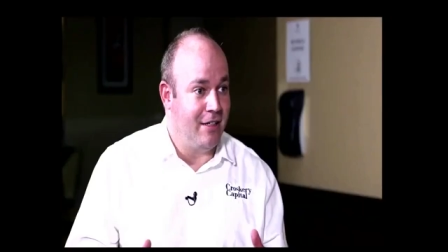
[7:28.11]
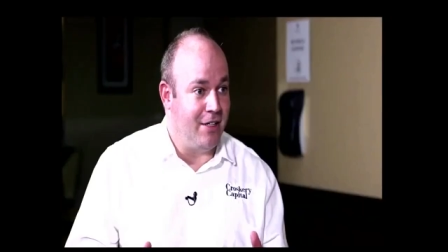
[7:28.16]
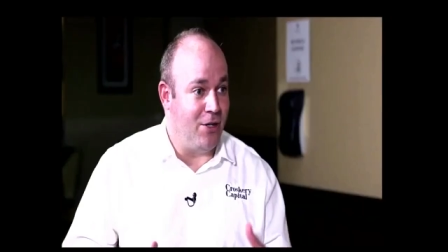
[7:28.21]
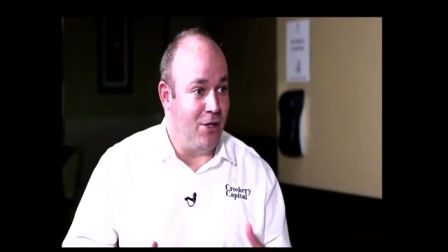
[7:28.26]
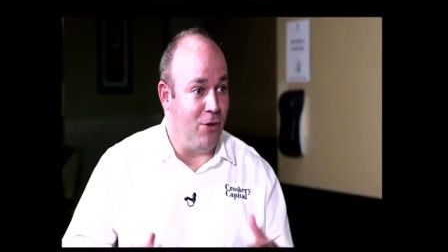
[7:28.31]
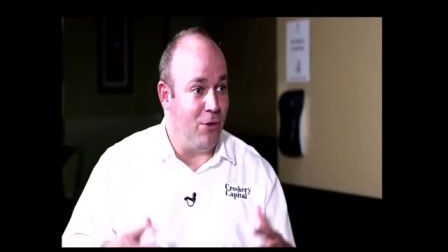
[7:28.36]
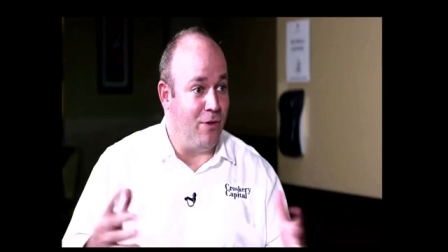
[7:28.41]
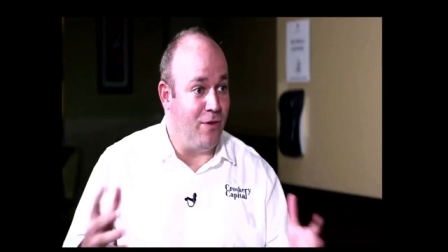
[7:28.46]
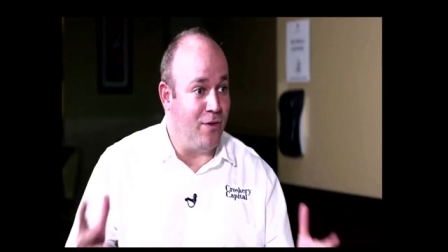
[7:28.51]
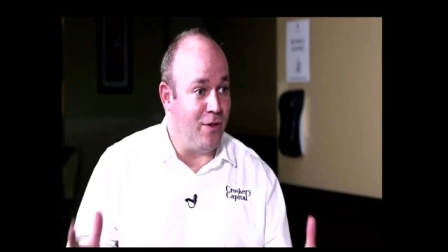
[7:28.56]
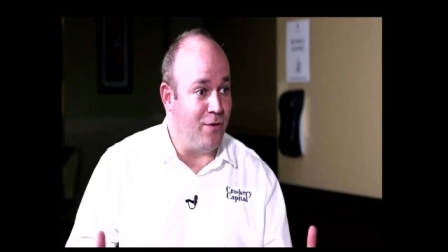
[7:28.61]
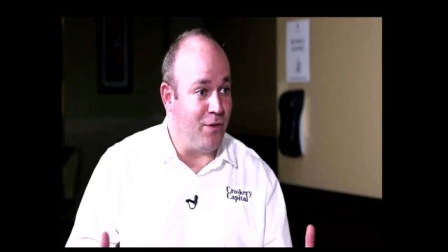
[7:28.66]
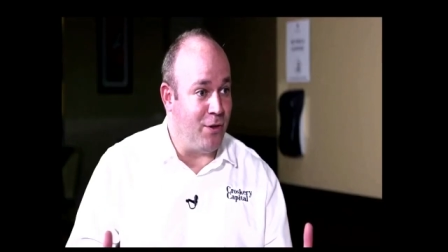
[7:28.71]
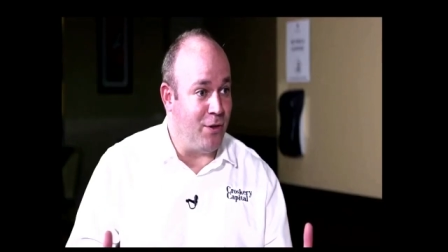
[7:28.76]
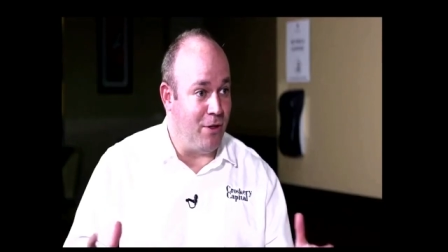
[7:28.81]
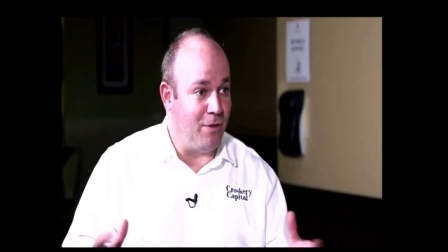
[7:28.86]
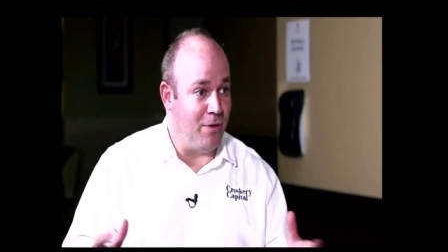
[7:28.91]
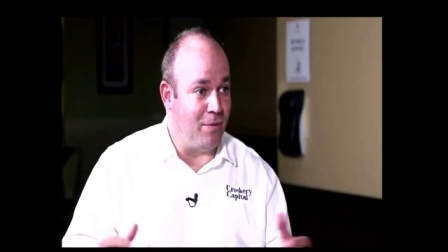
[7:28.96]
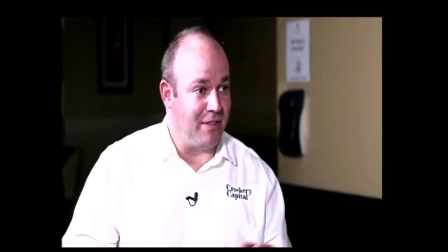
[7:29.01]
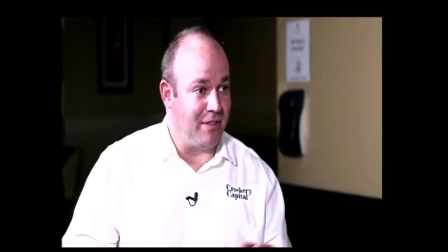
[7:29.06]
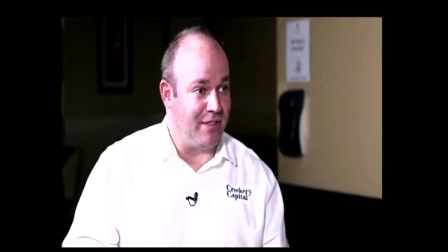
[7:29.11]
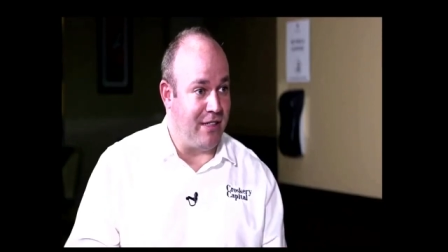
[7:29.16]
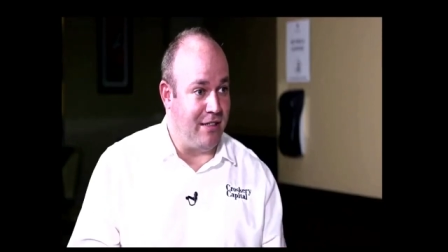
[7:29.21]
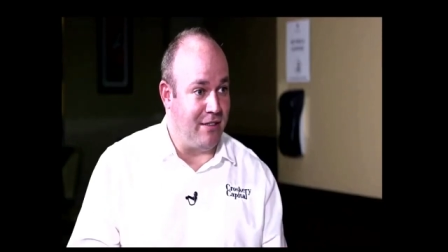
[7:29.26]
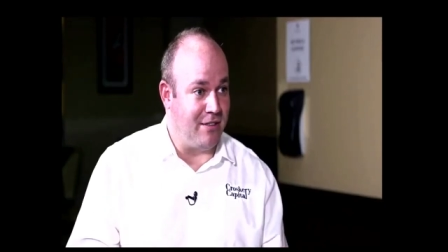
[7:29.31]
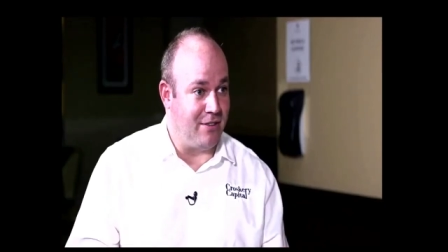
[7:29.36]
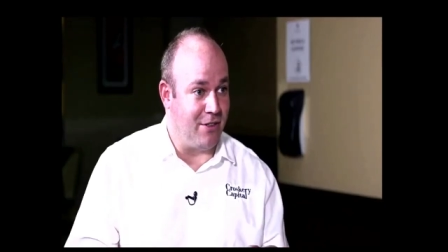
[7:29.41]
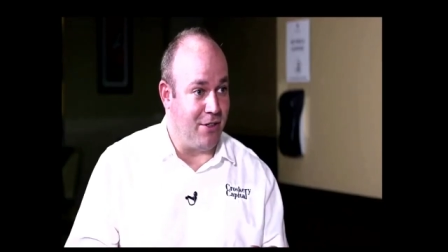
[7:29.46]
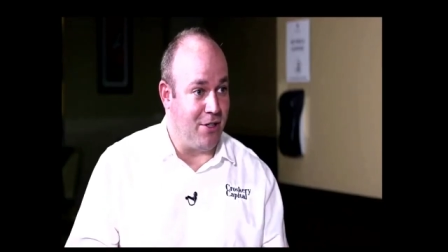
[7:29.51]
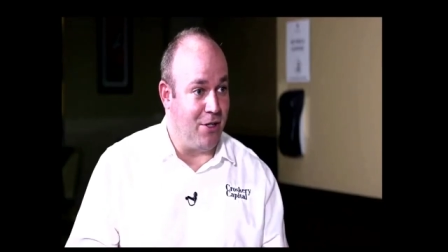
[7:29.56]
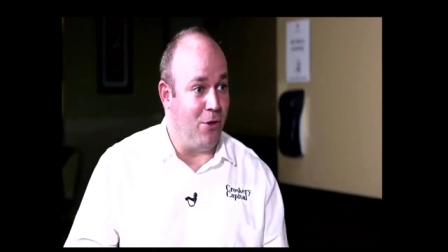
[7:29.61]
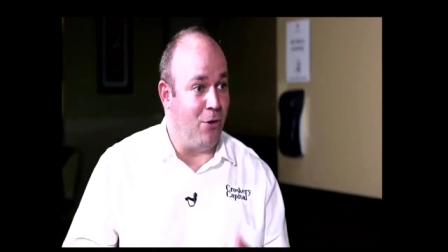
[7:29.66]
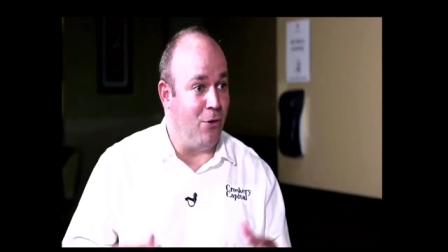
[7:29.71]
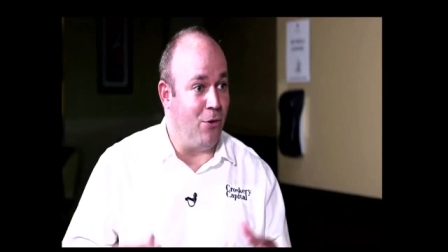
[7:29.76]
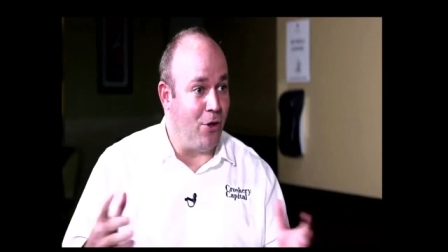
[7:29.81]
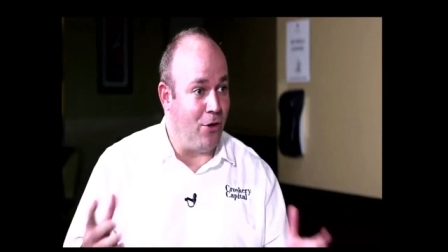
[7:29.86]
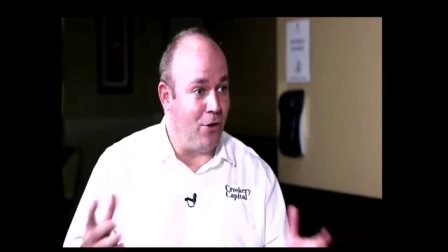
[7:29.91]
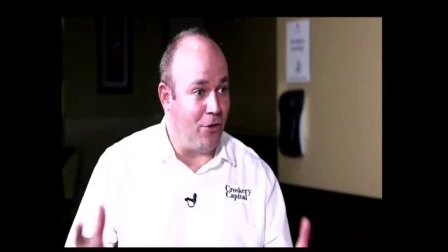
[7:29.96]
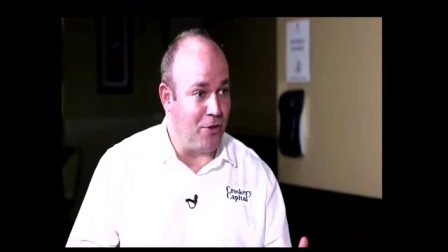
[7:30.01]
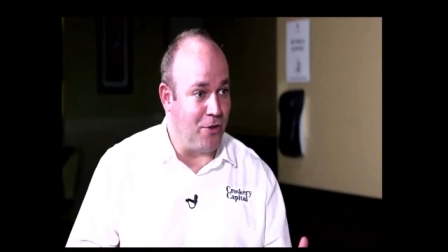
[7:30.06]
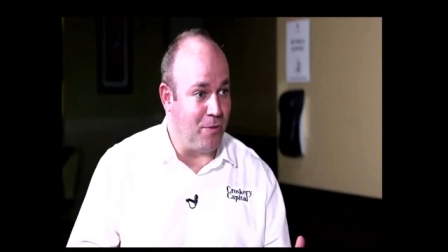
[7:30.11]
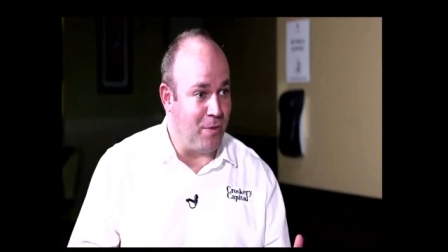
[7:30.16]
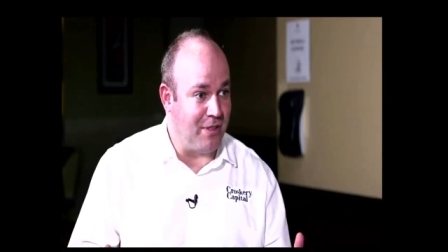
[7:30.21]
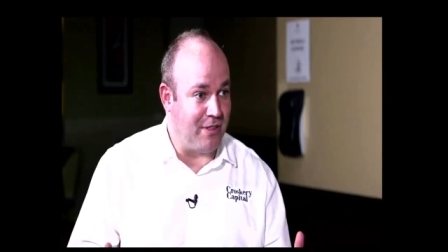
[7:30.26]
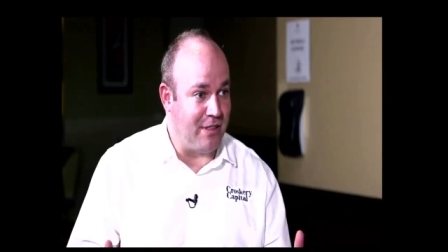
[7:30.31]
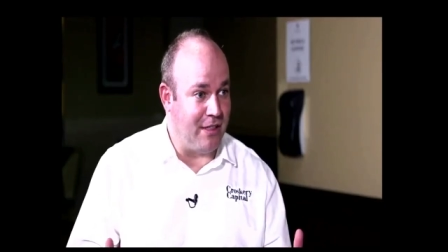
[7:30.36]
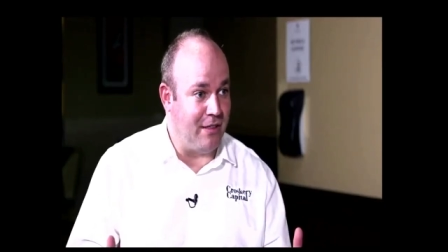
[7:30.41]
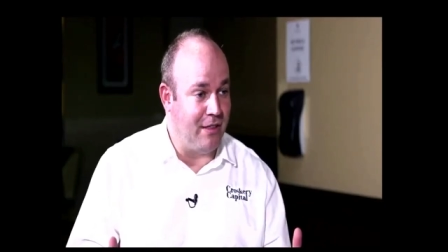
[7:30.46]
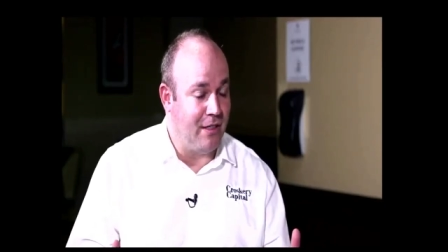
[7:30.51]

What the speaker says: you own 51% or you own 100%.